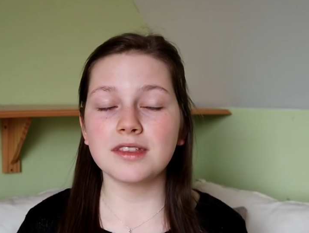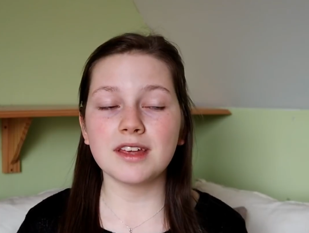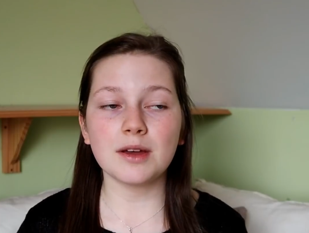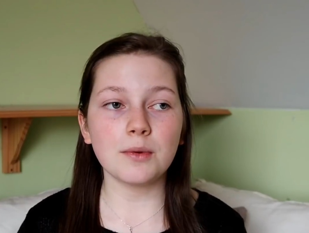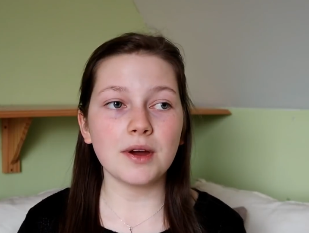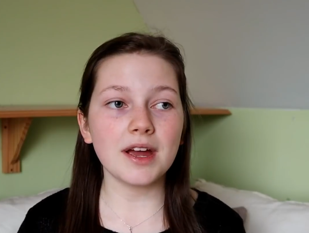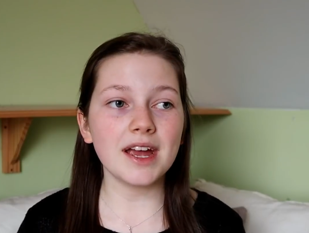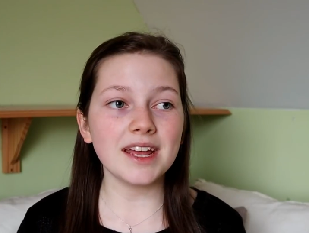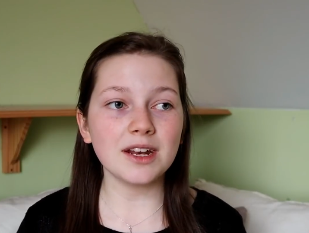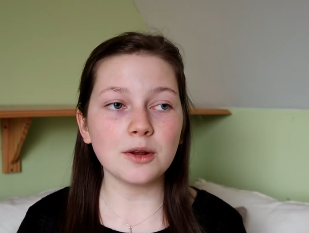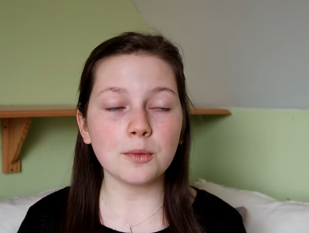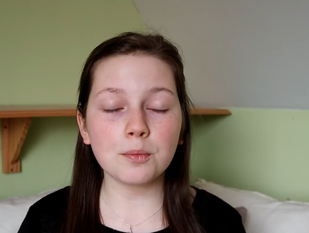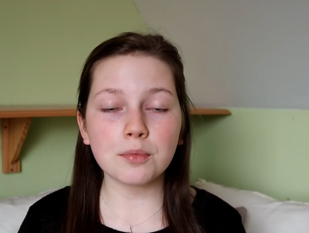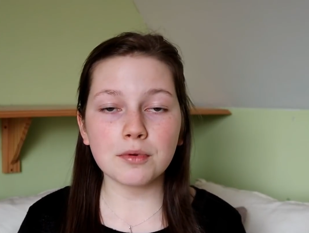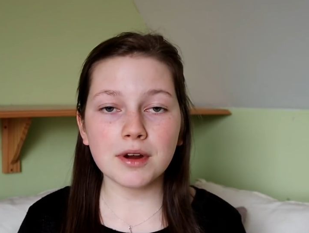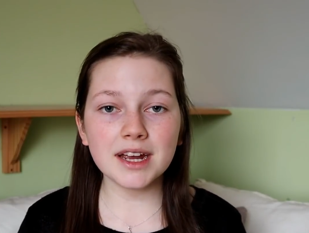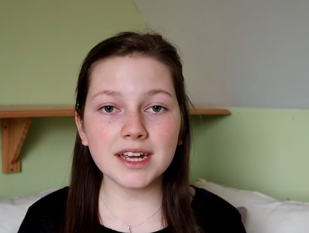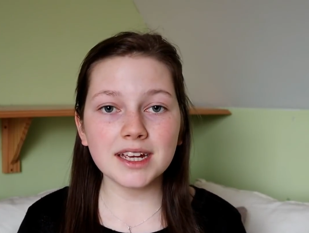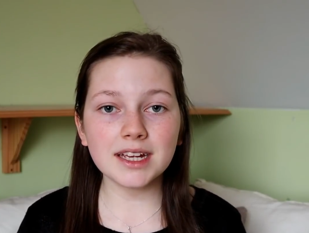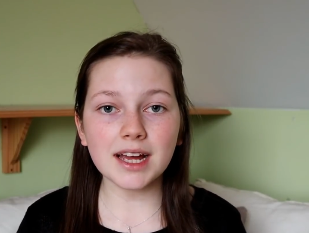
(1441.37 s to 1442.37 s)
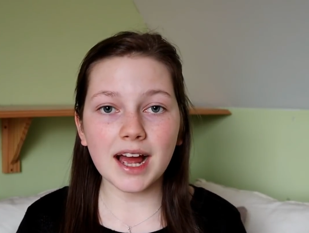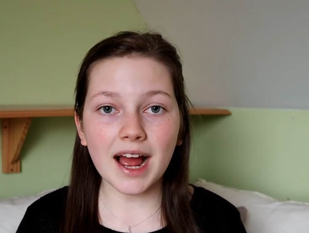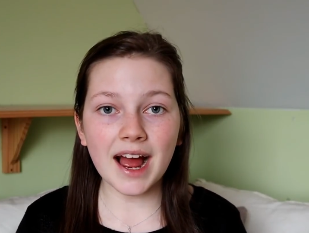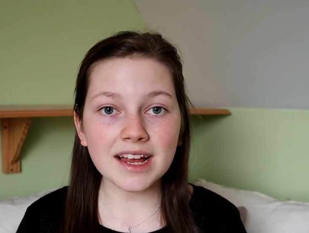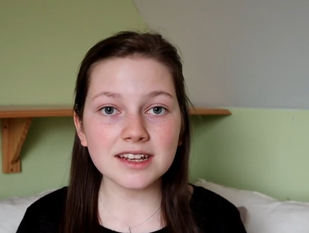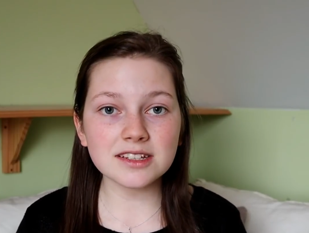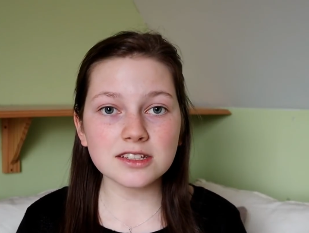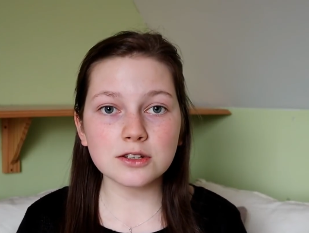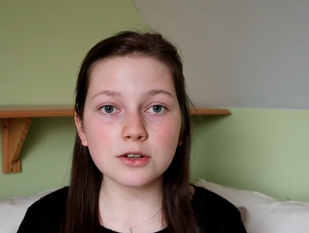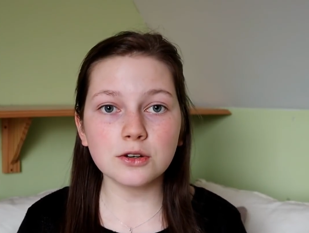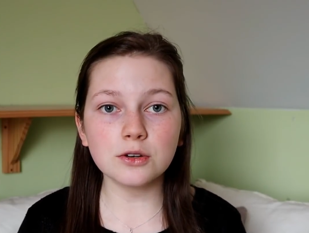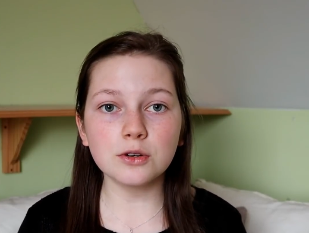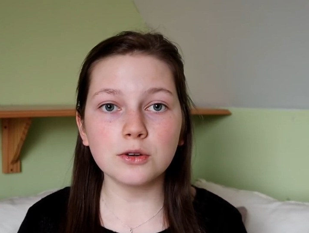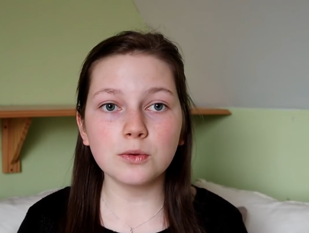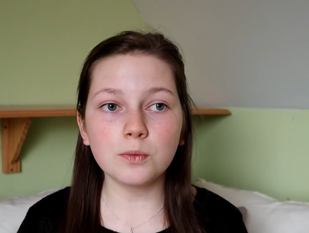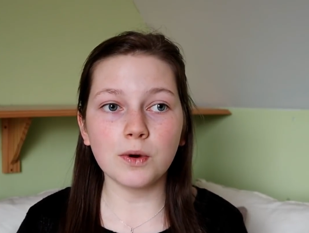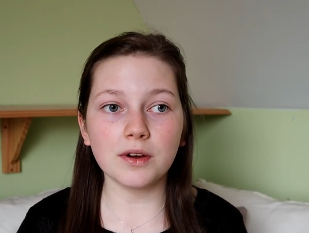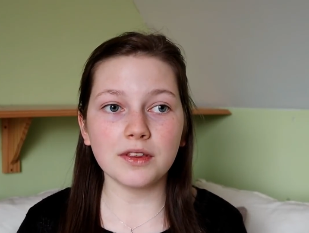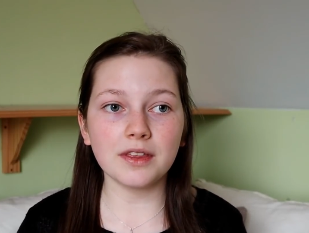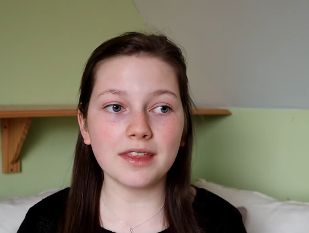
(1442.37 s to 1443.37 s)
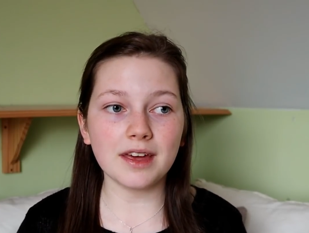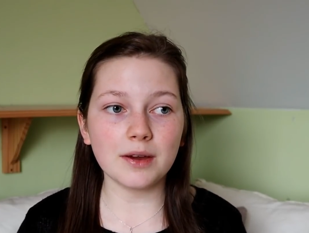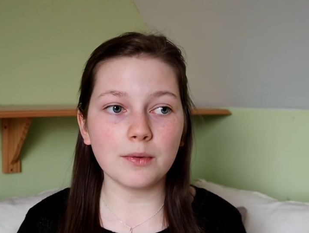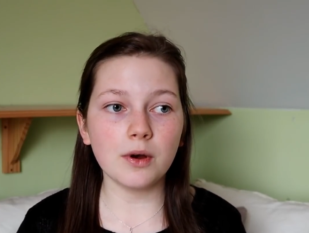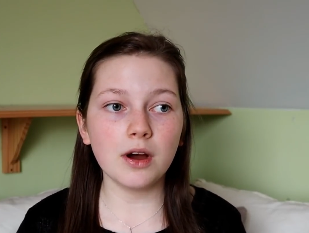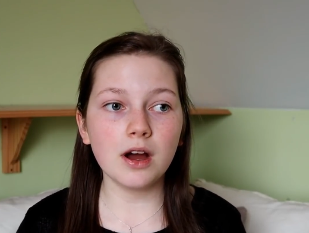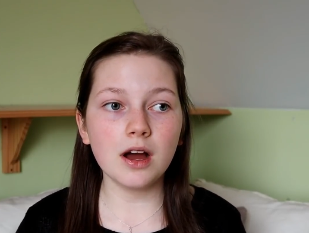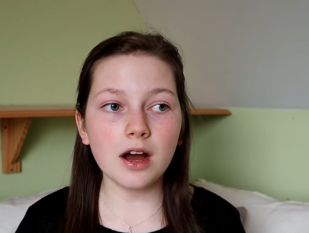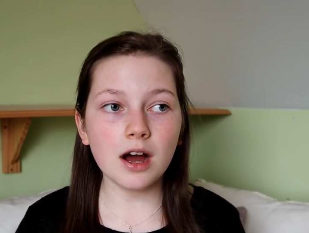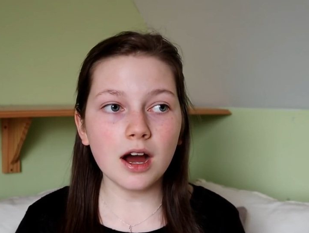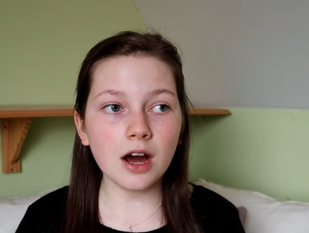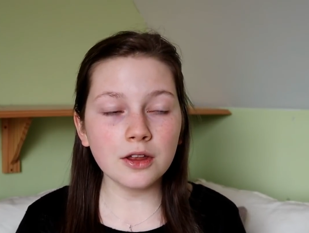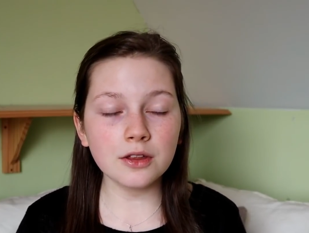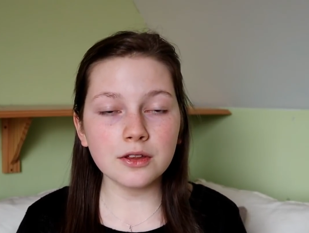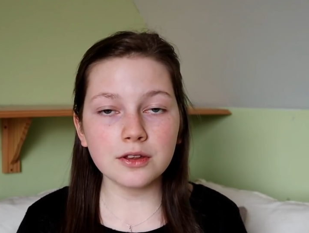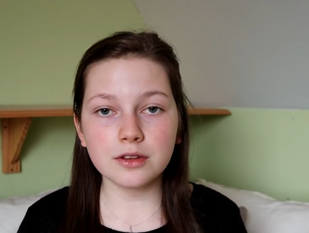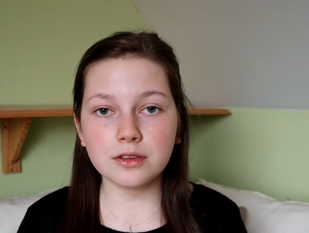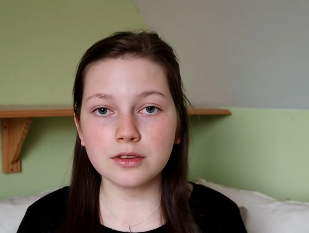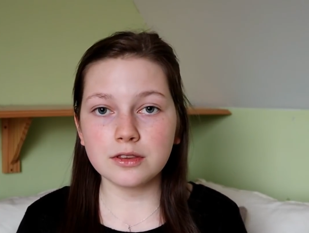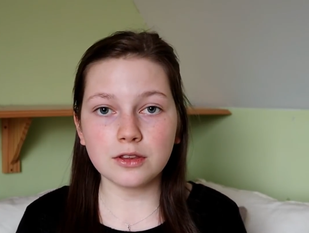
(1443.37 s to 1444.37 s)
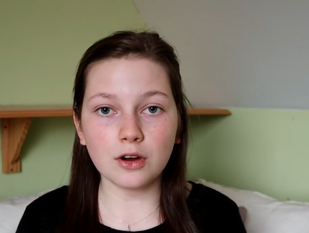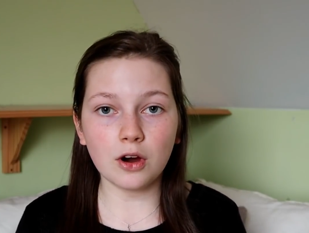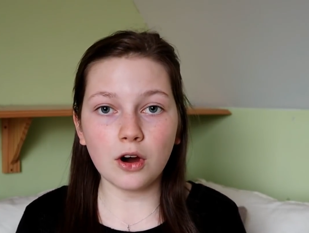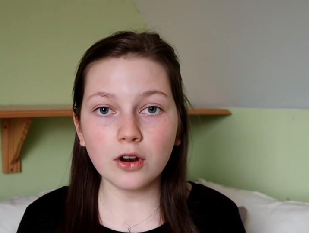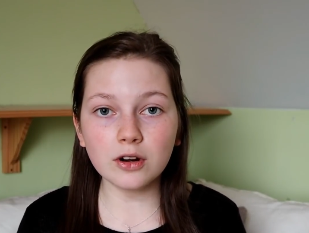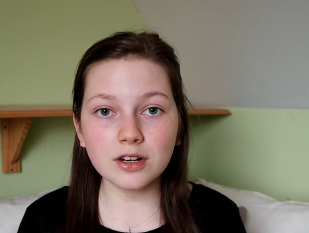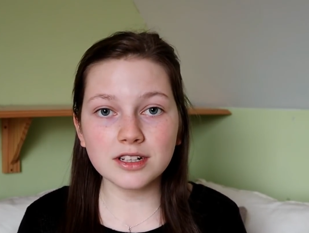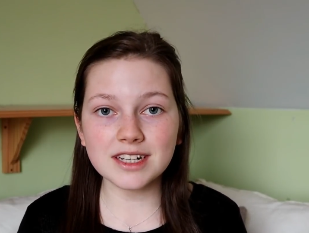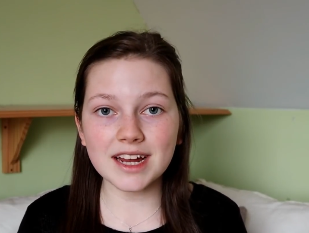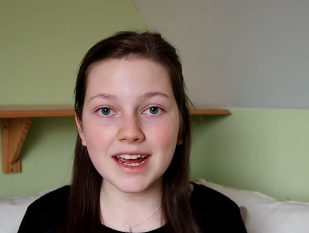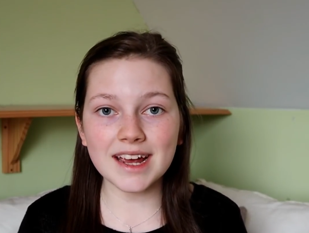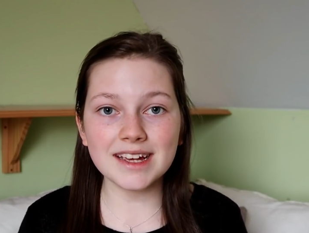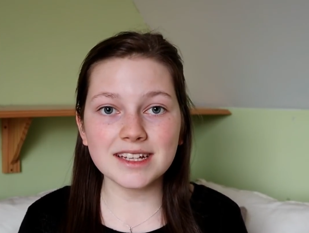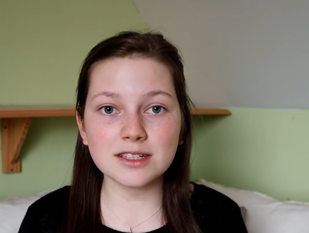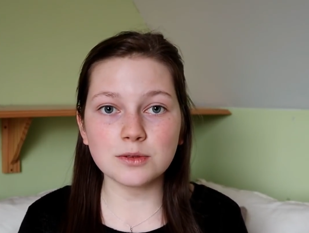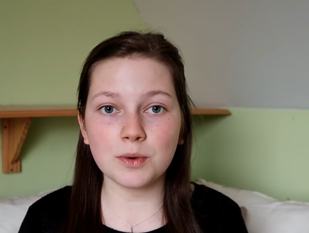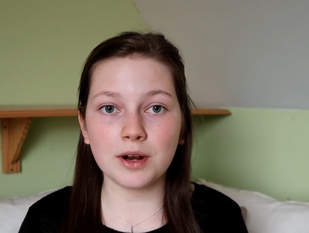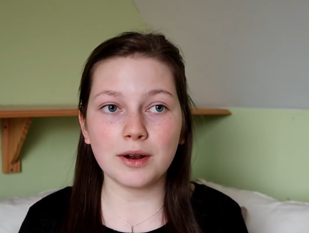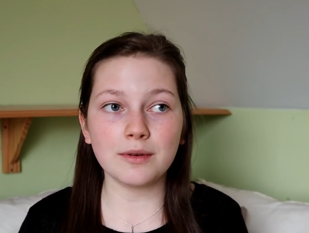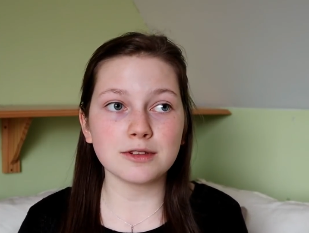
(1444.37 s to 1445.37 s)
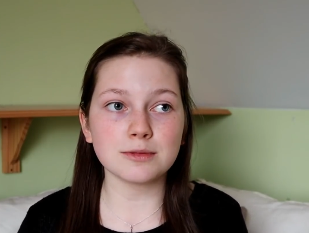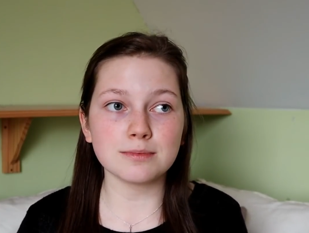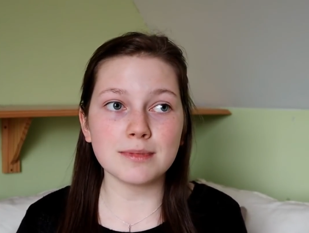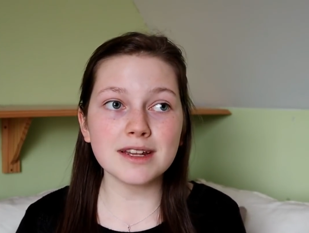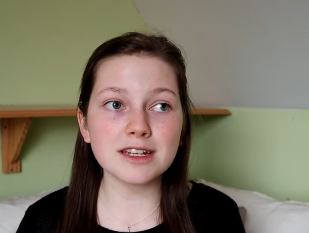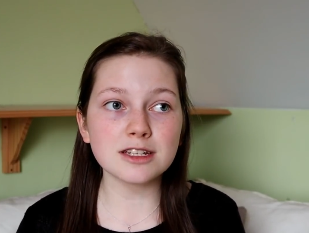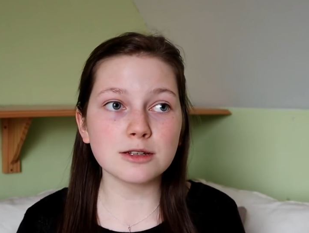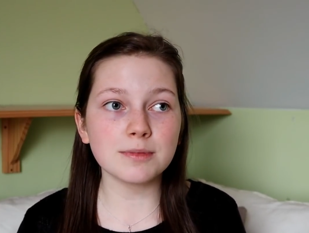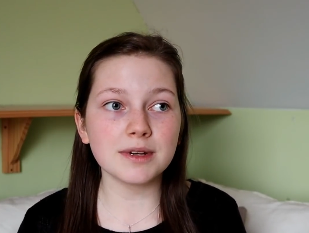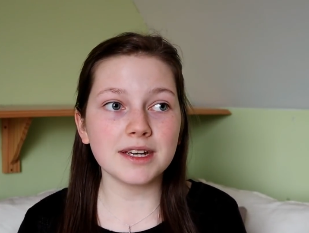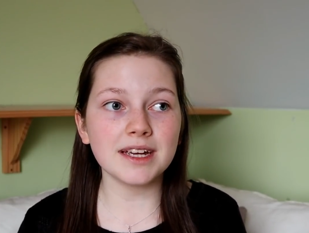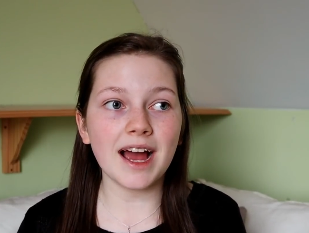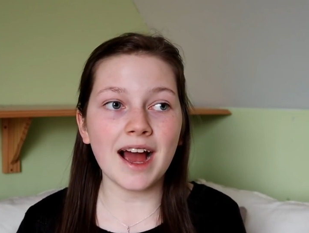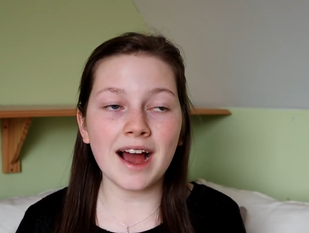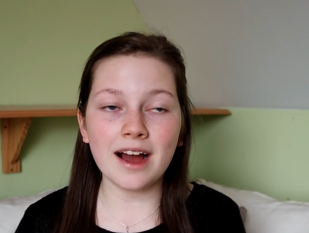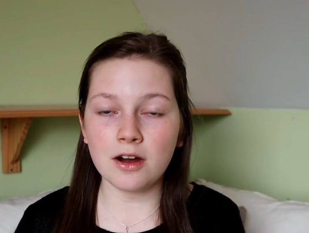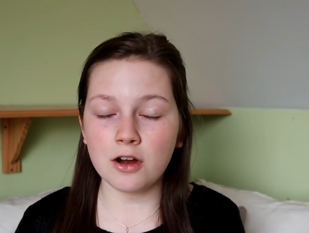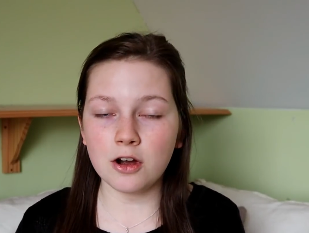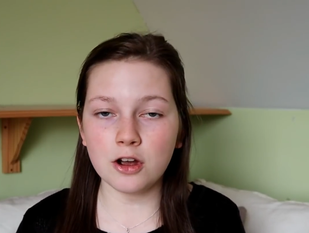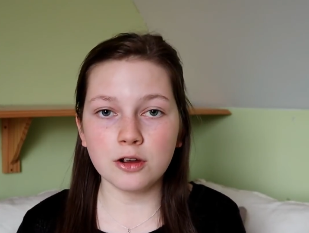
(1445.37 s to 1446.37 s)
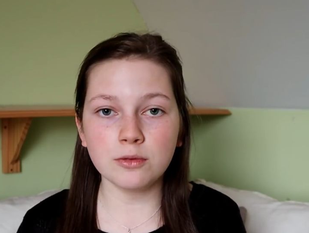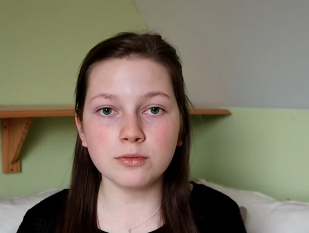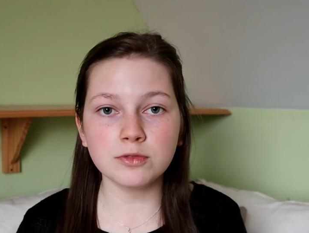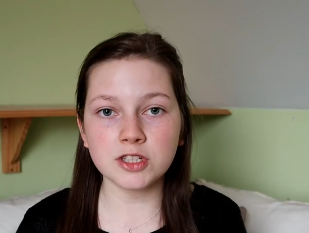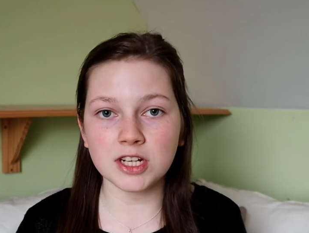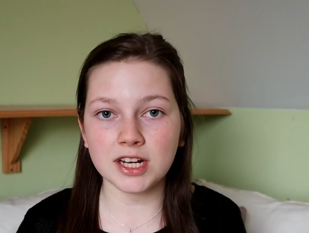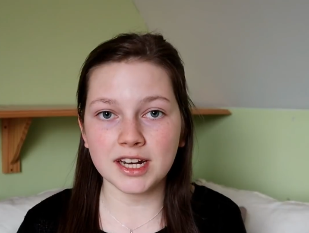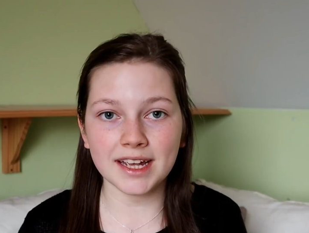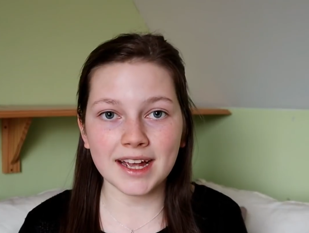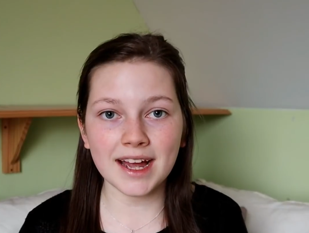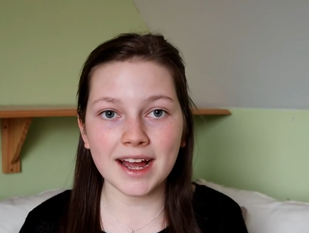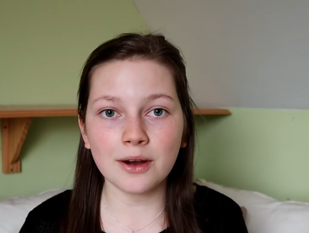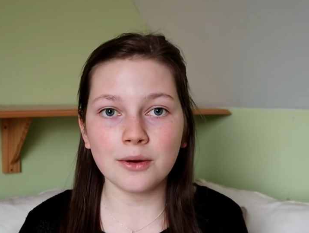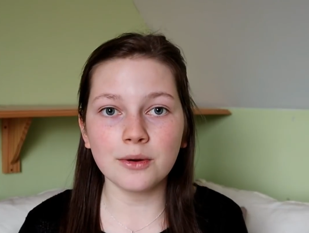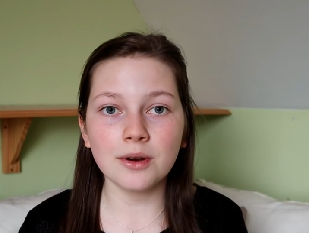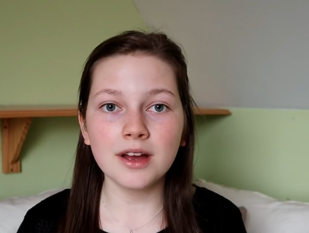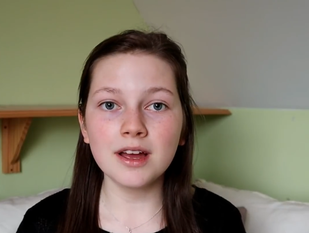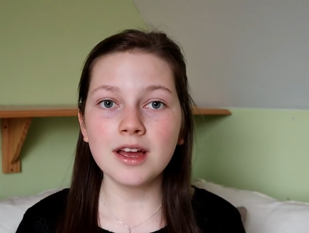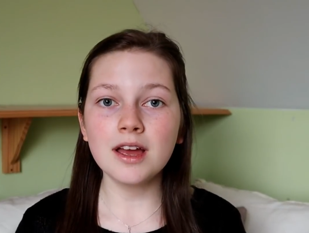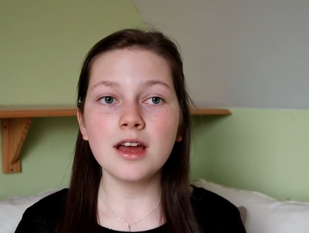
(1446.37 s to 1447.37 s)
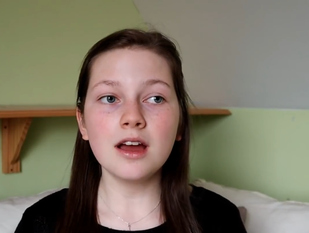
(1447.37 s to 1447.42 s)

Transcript: they were in a break at school, whether they were at the holidays when I was meant to be at home chilling out,